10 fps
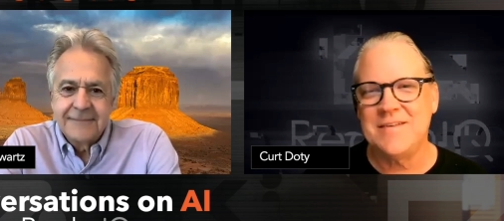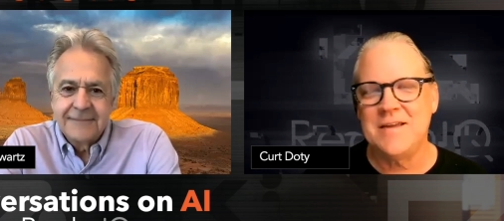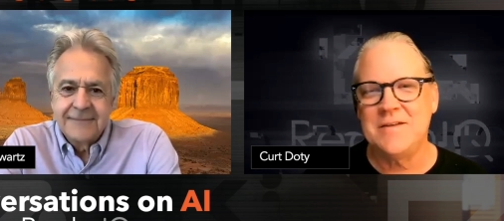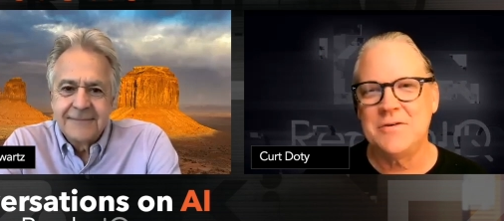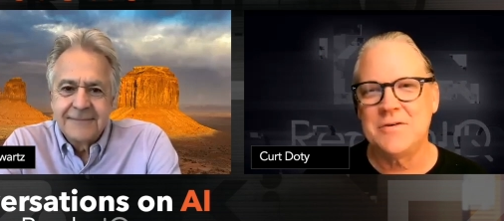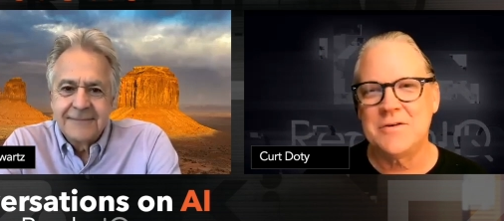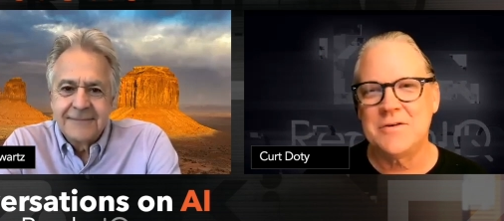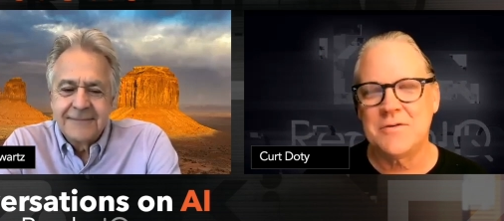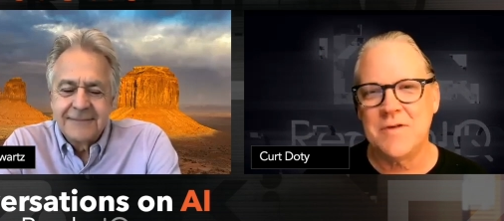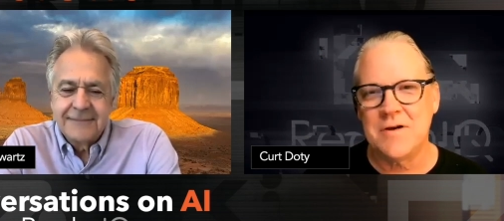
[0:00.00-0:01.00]
Speaker 1: and your
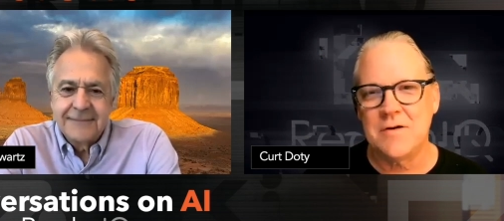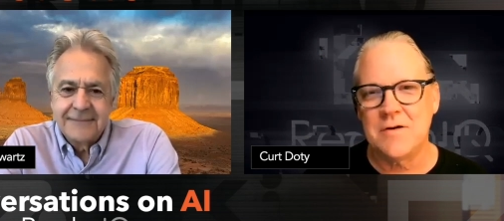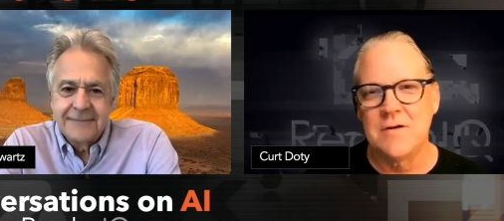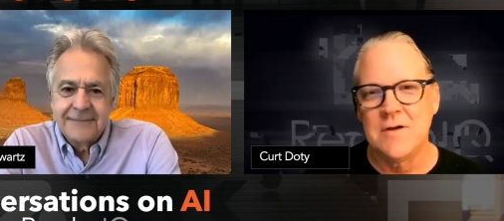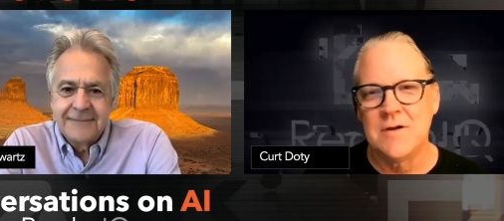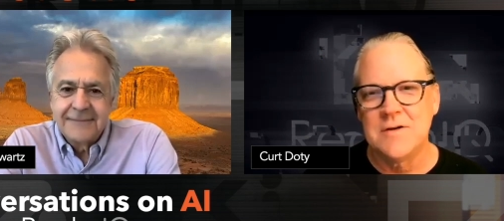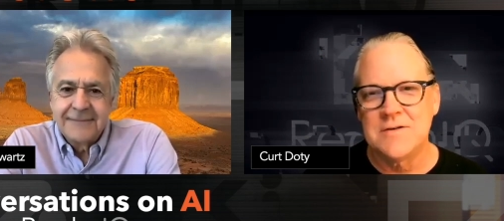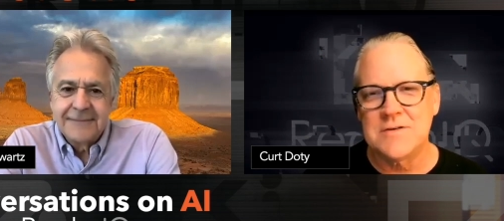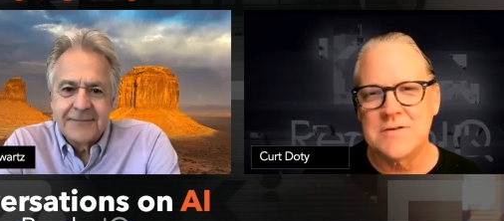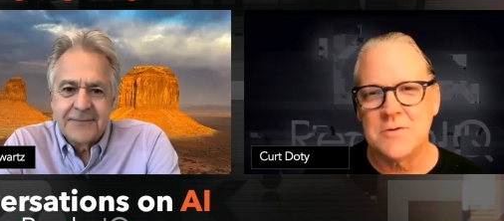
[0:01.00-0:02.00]
career.
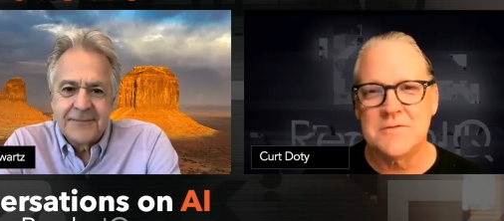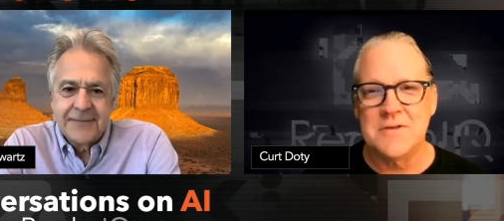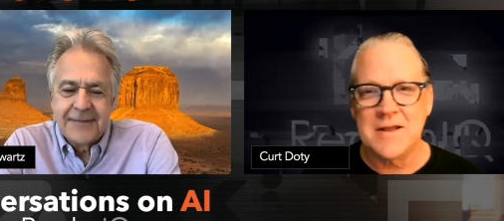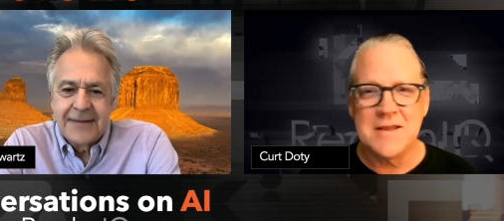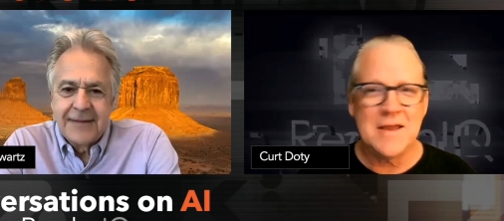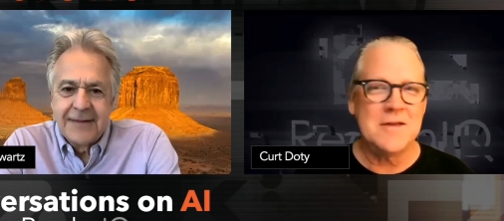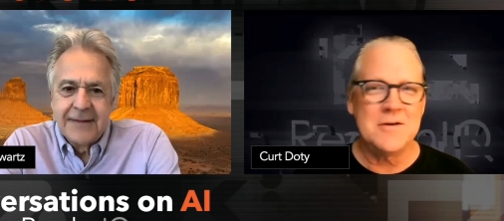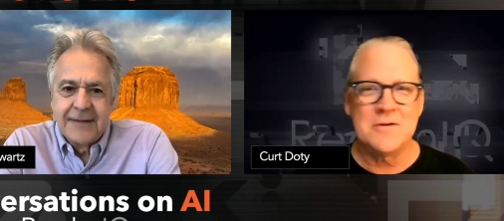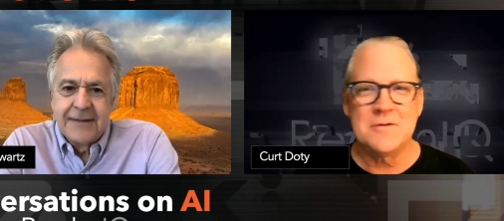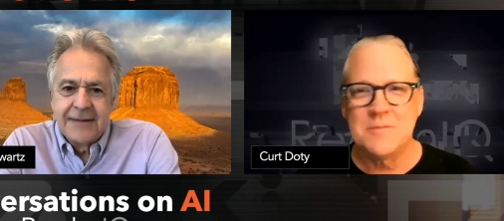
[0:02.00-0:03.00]
So did I get
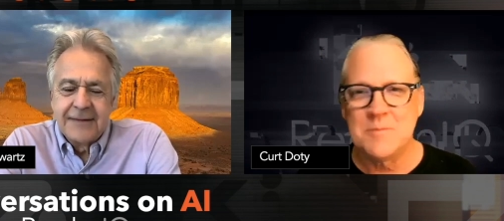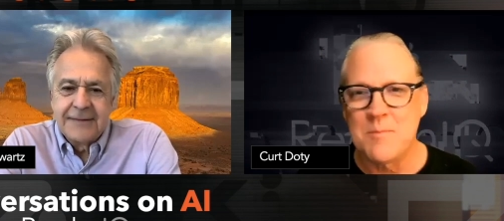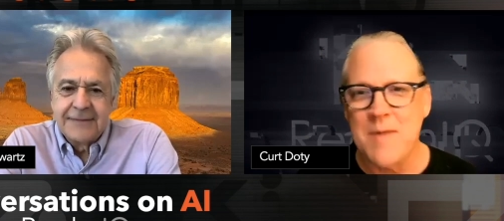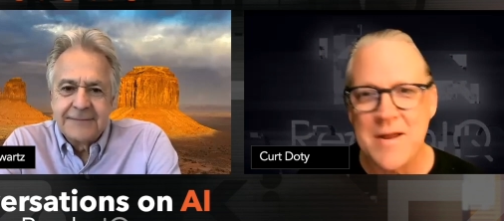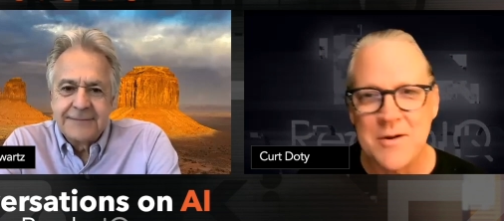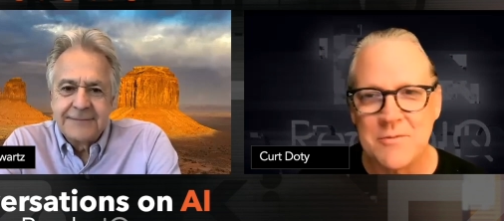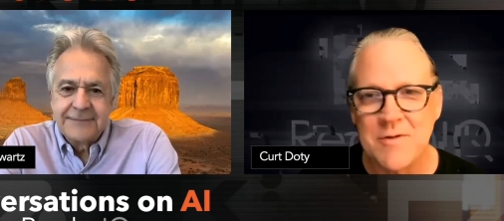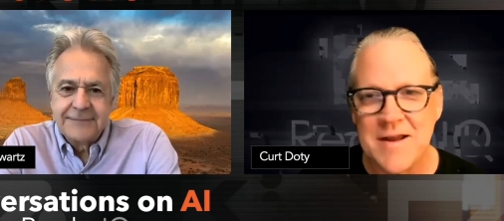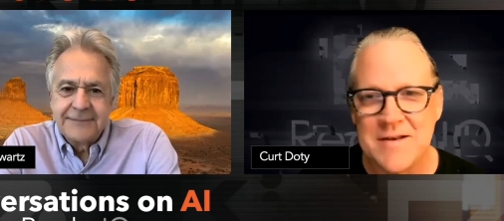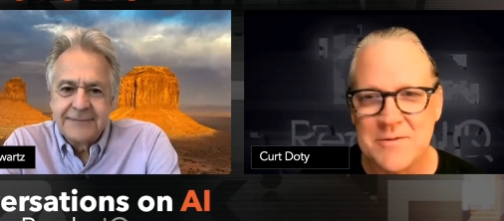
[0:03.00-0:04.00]
your bio
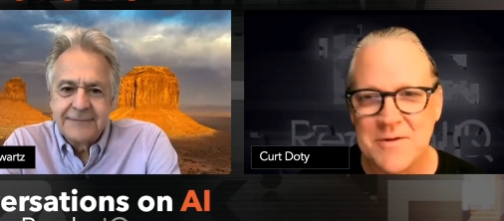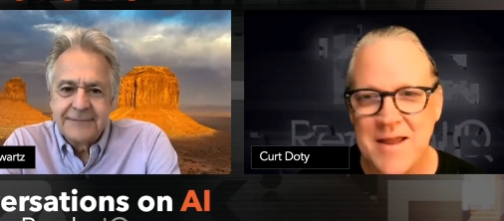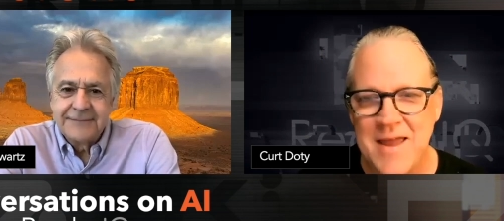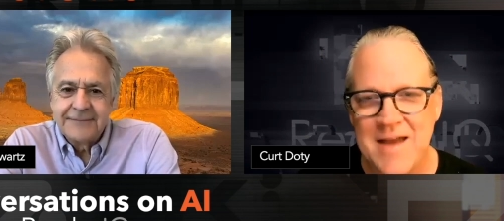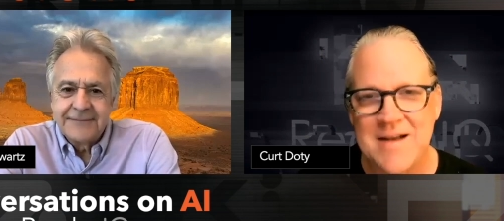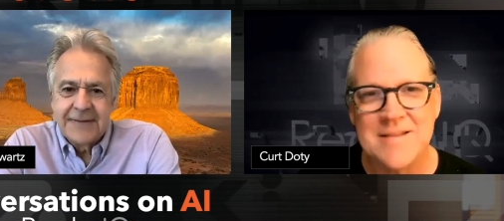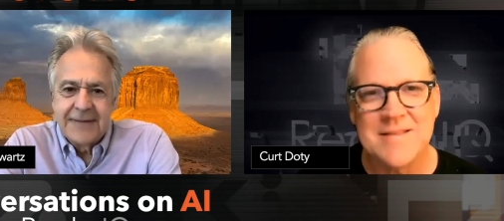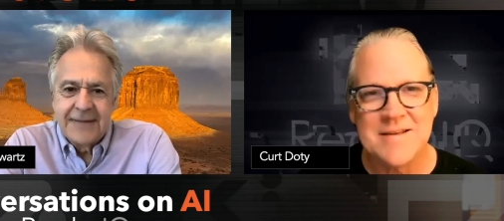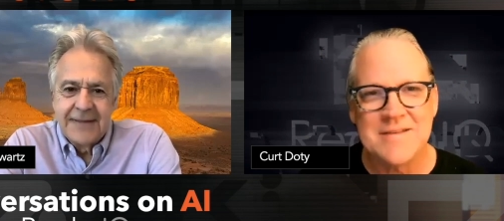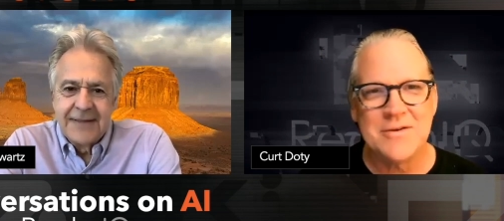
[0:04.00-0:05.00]
right? Do you want to add
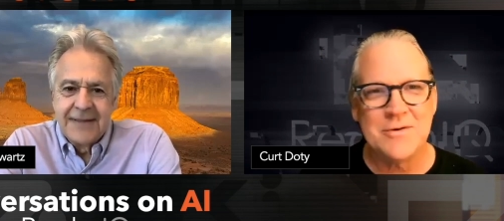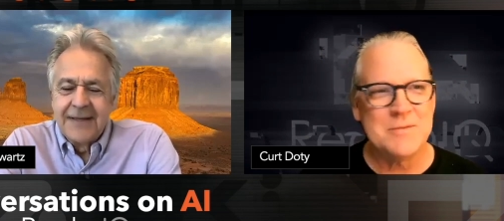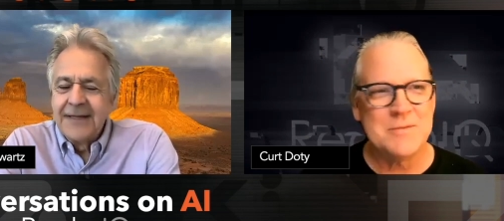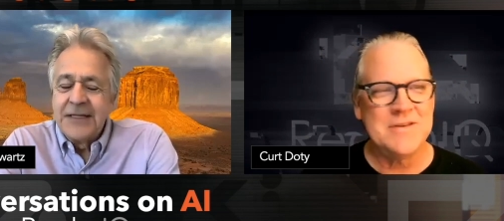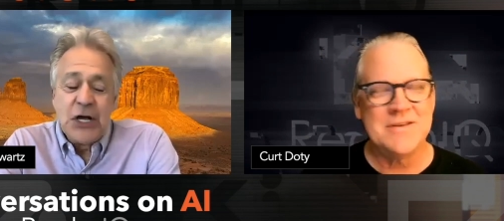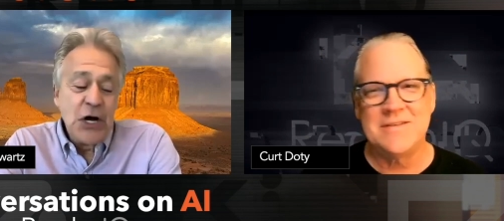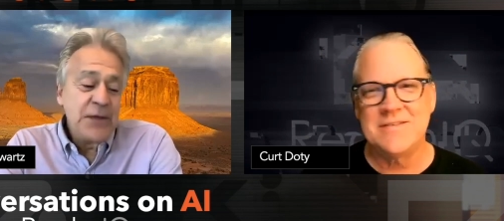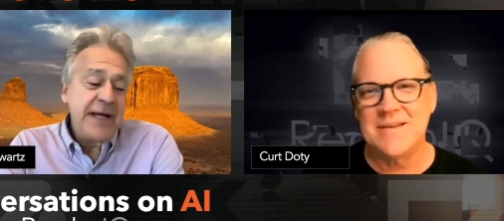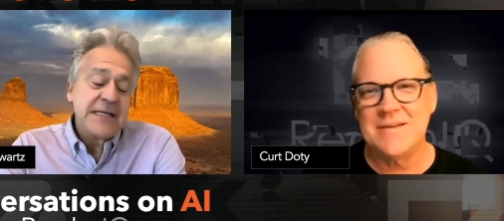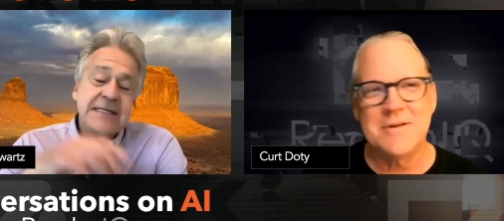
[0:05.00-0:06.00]
anything to it?
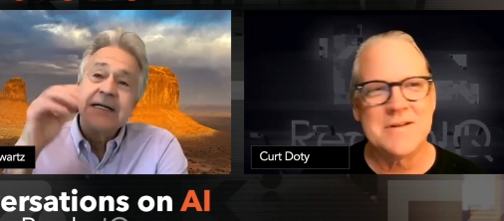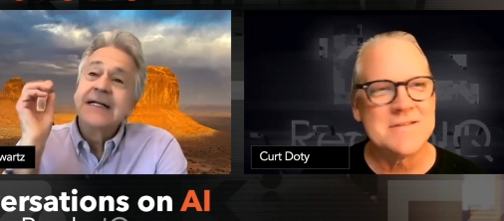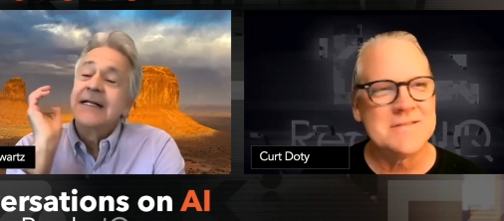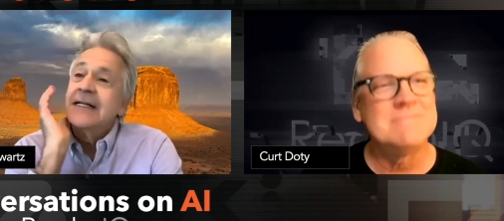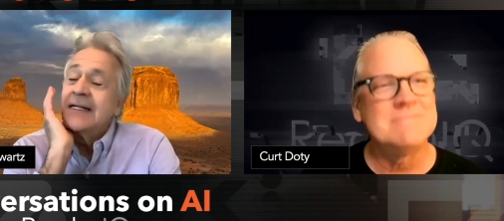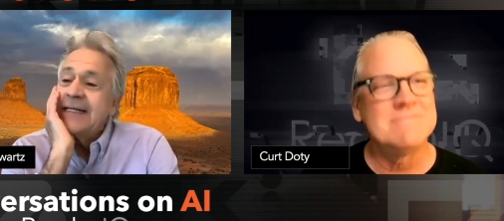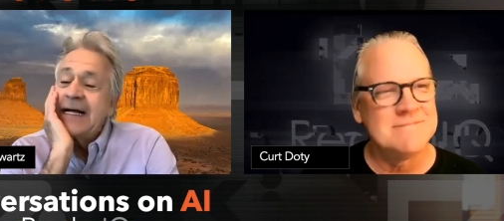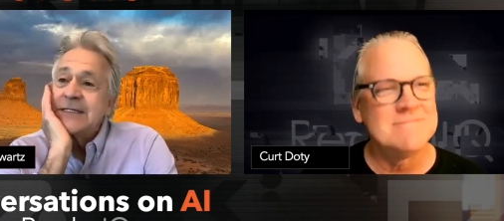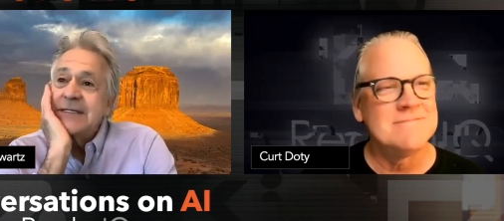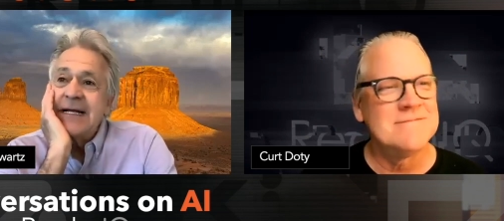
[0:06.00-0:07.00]
Speaker 2: Because no,
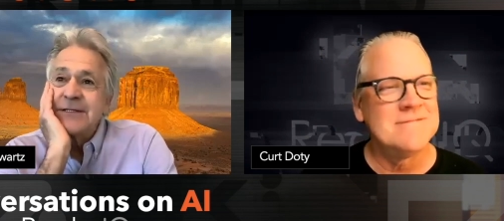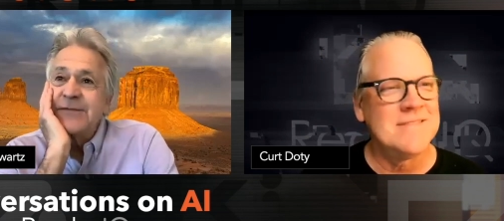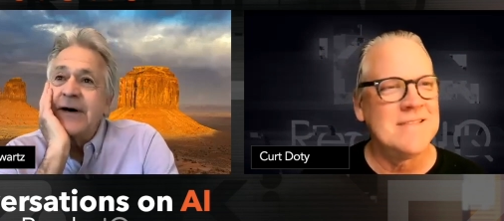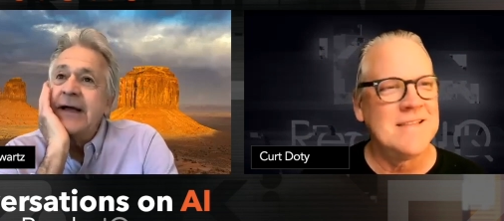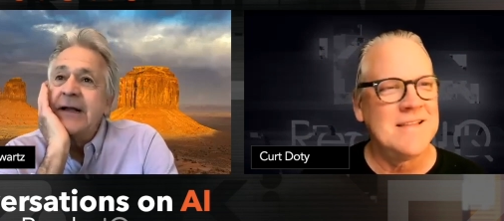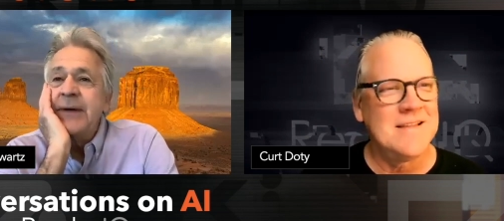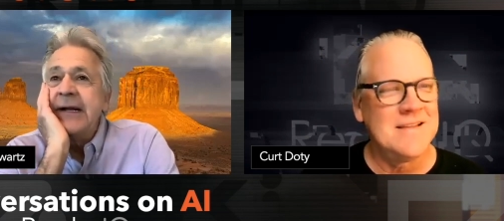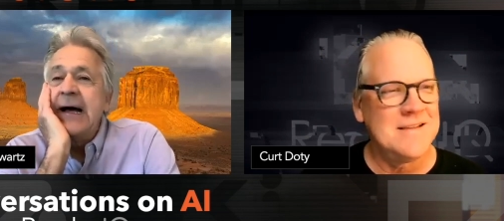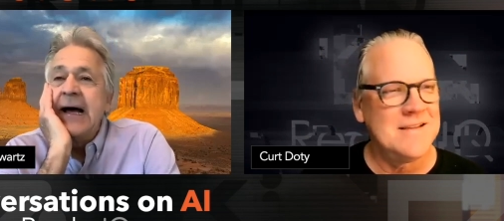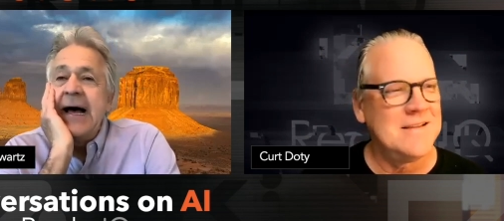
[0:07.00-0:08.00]
that's fine. I
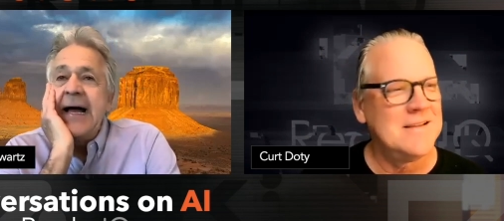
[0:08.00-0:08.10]
mean, I